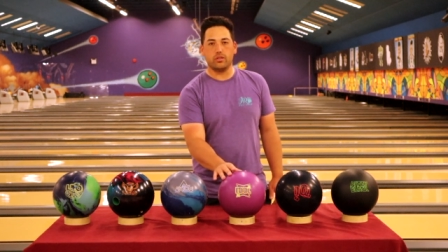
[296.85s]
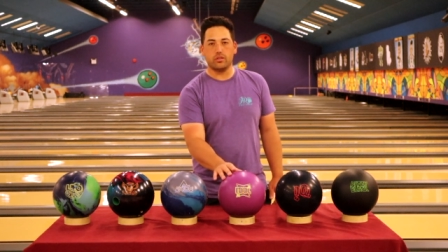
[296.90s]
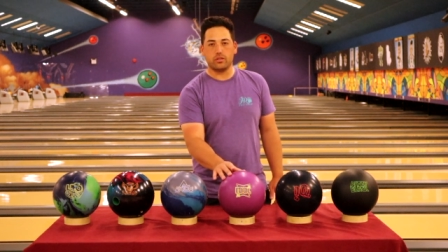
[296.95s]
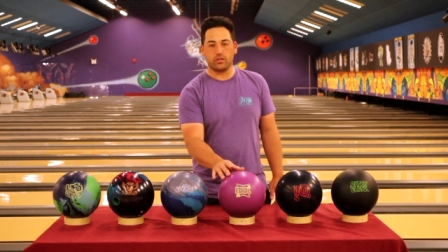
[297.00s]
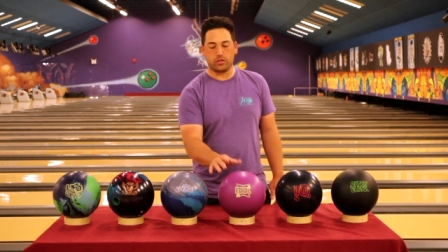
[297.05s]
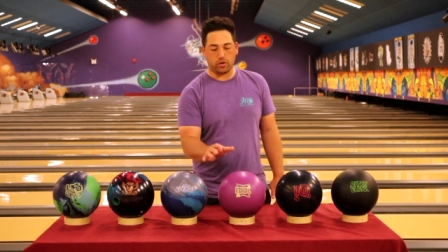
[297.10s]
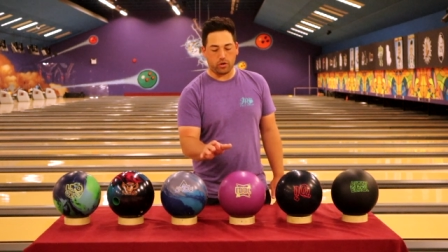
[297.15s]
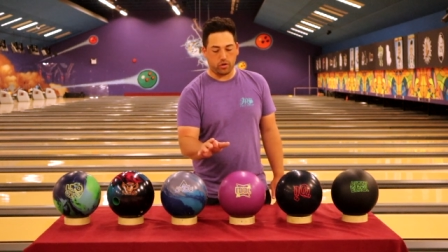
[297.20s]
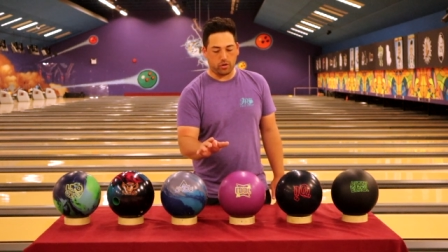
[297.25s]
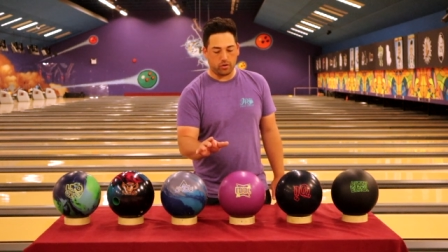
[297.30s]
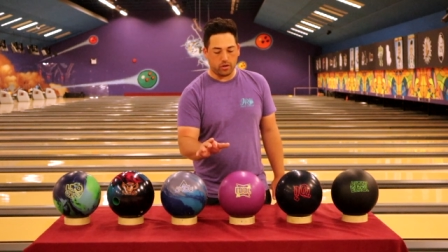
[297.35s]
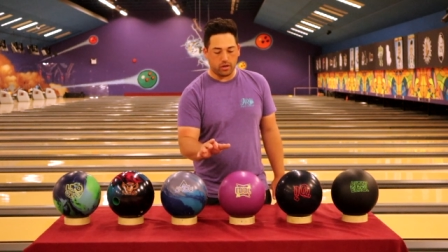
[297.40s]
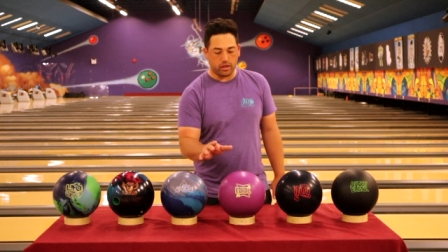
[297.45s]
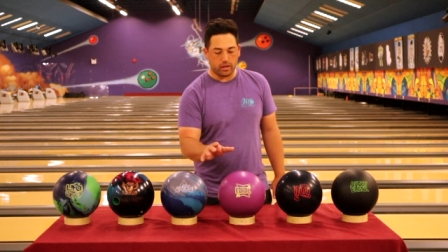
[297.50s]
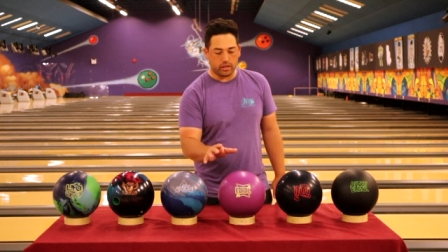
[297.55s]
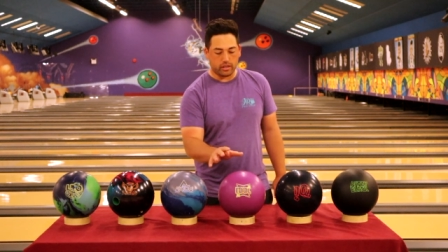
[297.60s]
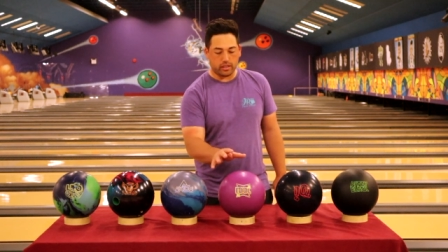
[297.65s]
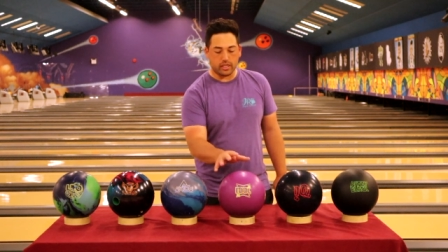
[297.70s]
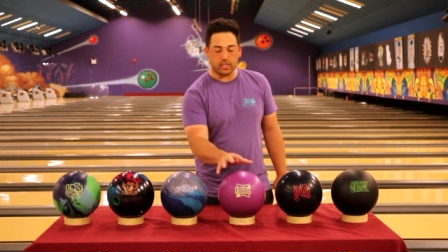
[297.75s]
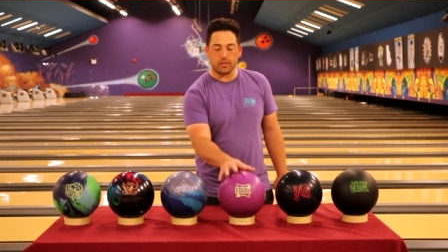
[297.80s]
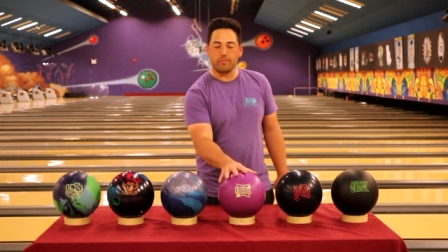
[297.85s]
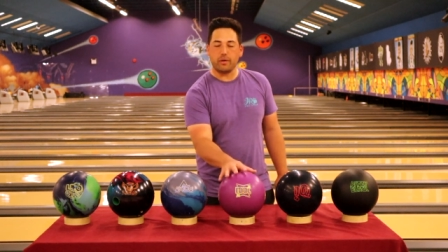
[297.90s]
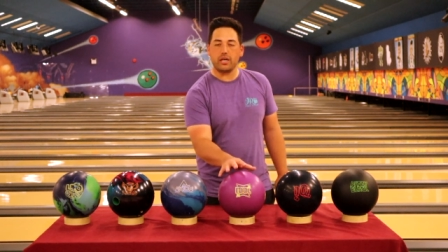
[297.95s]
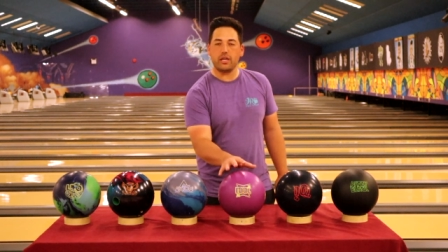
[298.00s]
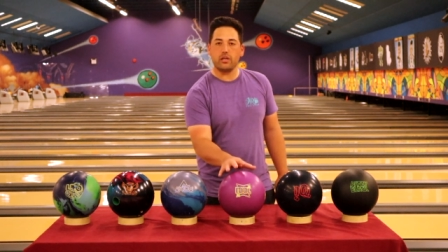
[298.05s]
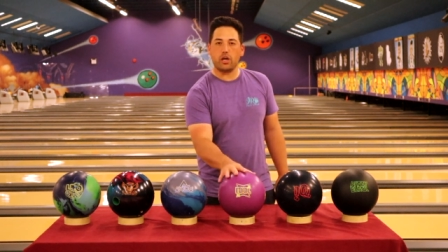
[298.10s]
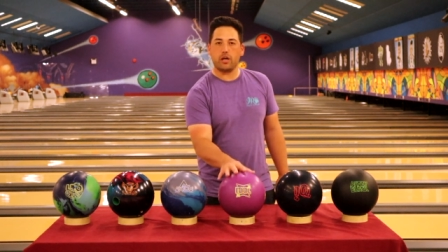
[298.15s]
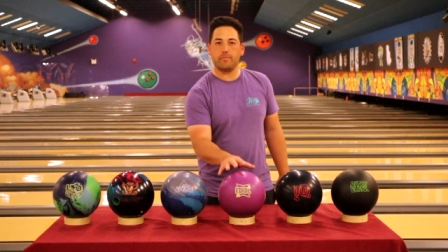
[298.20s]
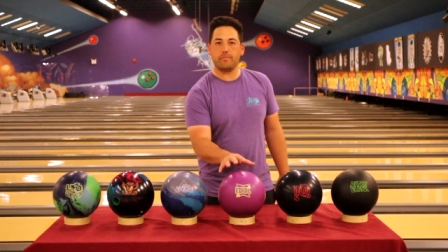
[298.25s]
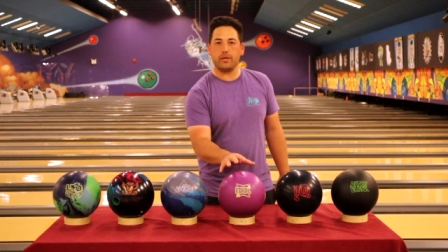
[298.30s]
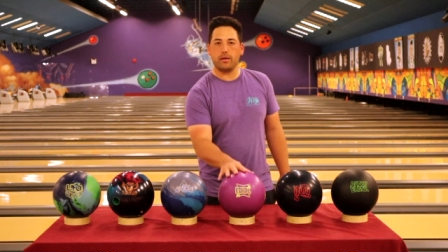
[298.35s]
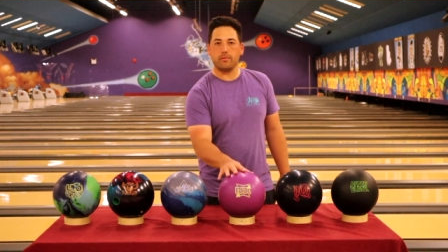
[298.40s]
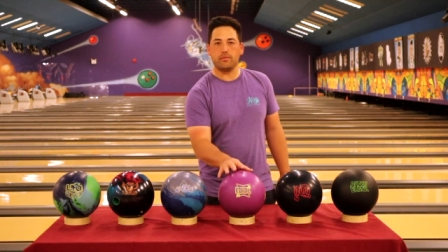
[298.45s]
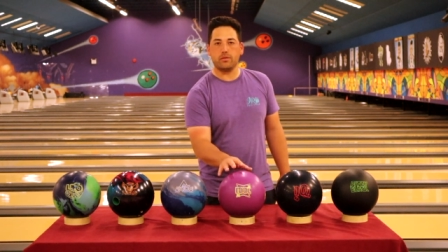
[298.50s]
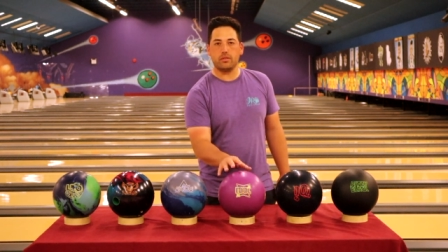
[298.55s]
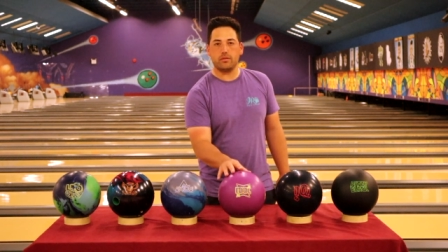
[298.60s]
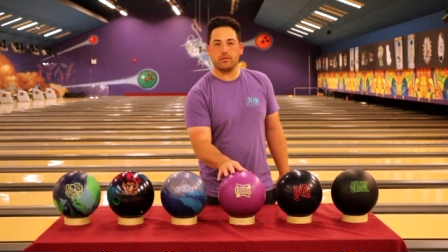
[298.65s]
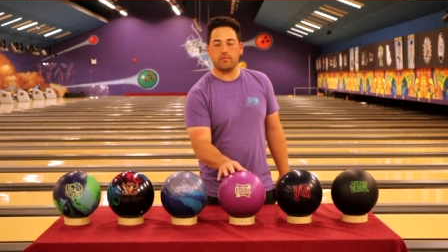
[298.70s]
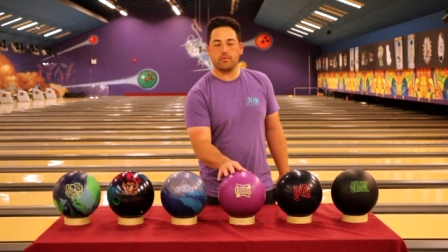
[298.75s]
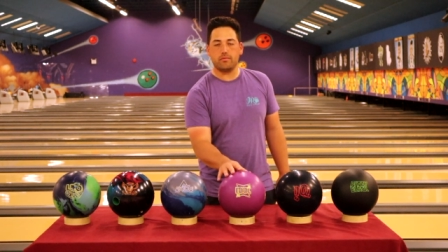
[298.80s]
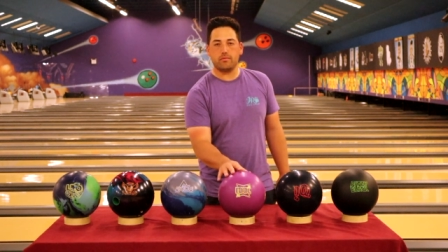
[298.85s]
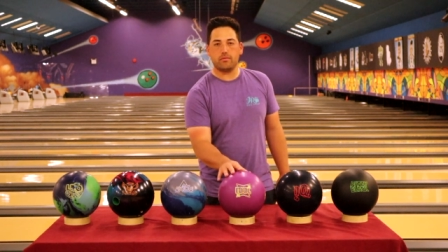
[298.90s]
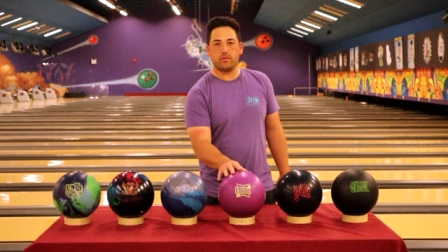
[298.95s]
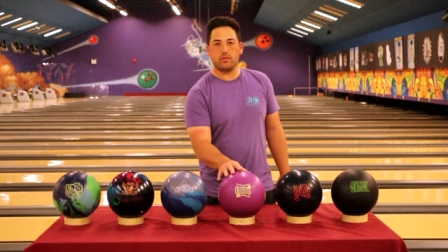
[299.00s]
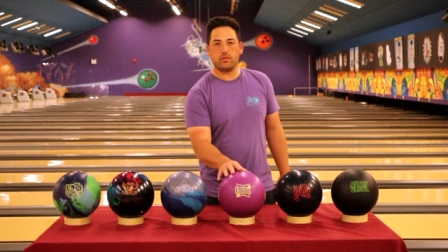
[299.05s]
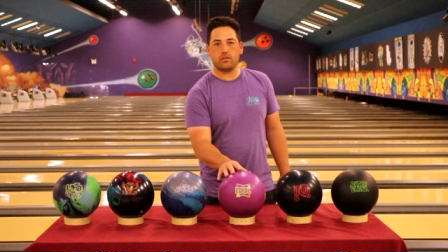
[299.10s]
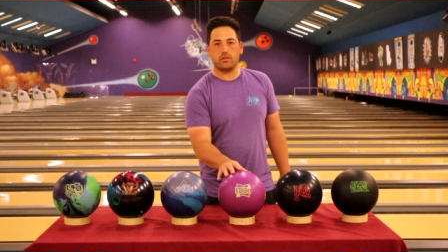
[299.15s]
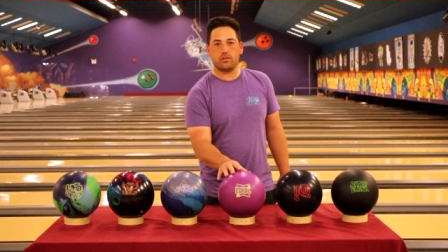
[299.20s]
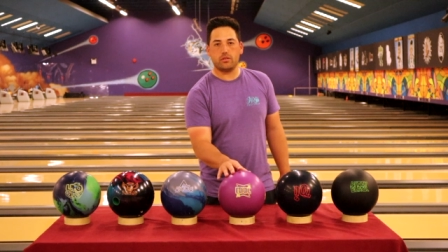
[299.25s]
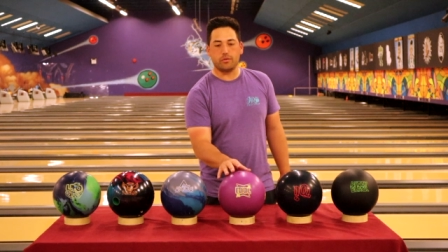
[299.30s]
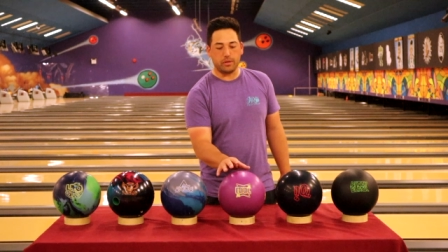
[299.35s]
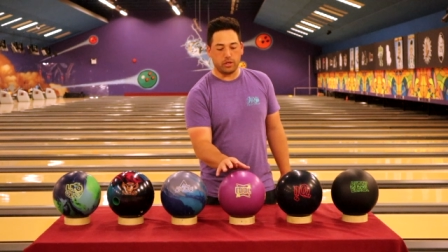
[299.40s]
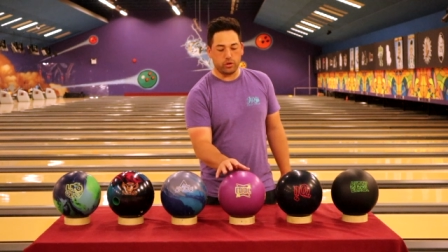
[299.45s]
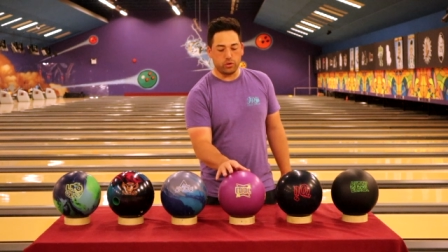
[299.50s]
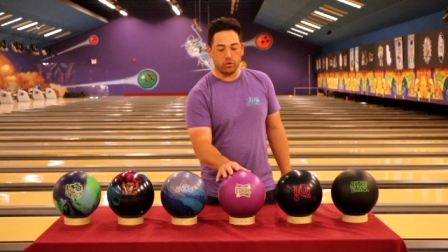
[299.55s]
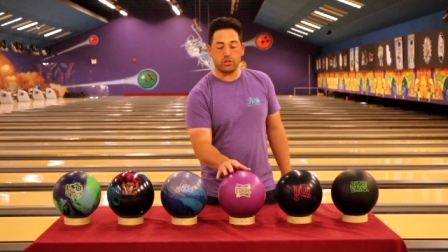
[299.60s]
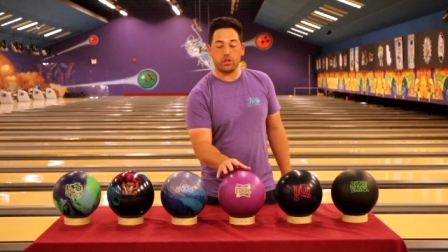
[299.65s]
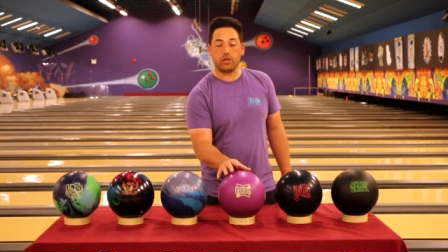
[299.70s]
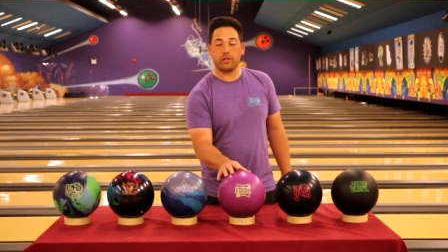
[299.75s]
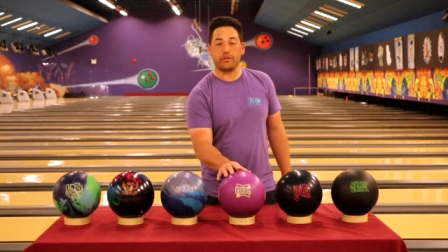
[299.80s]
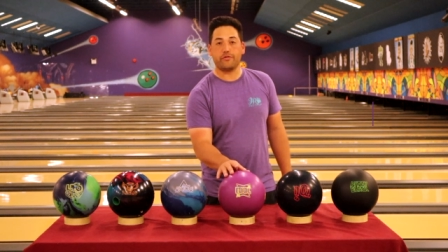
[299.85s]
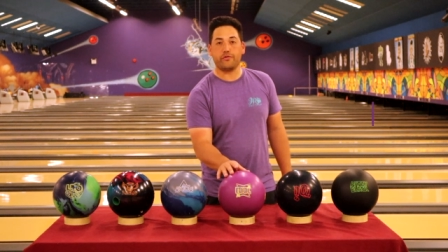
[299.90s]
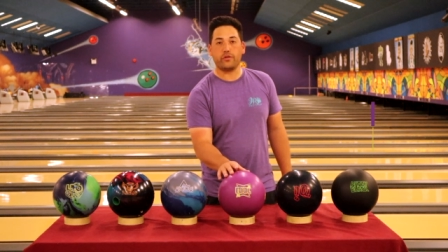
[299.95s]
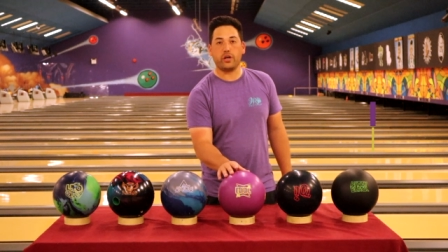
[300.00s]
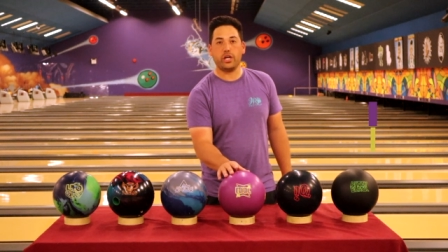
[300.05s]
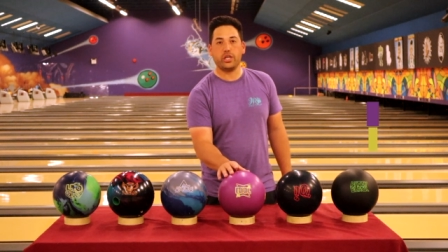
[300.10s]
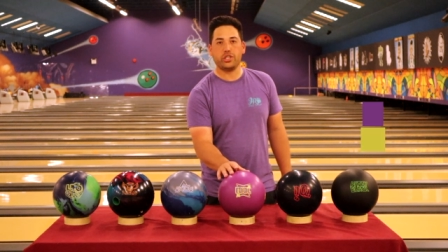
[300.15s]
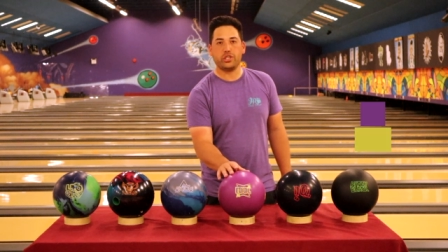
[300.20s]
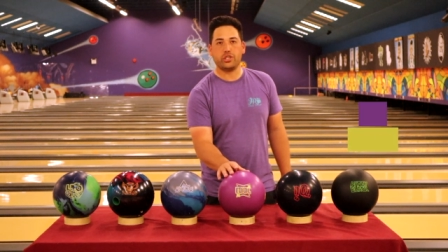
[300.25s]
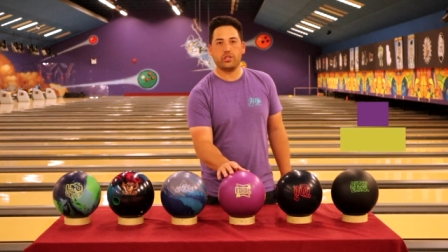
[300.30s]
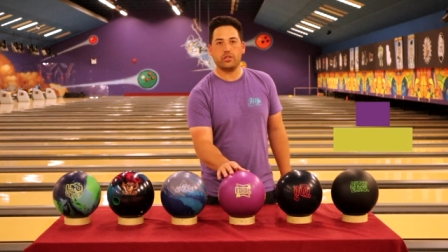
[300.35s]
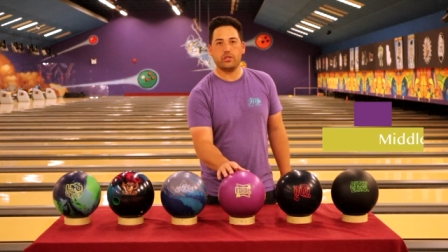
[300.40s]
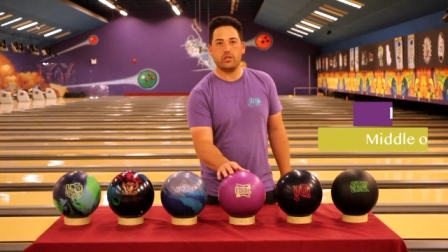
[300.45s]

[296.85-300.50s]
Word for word: So this might not be able to be used on the fresh,